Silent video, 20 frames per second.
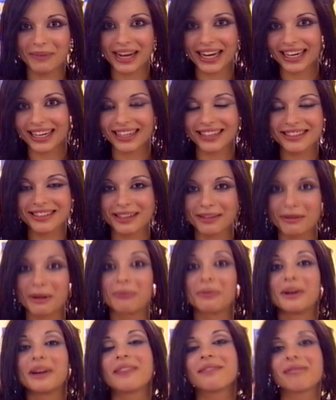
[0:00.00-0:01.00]
about us, I
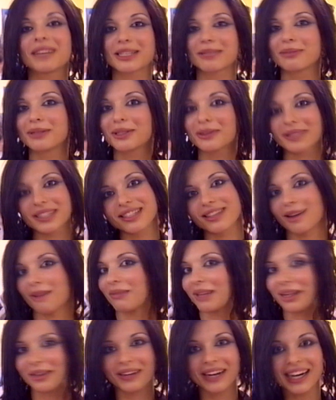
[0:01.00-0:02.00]
mean, we must be doing something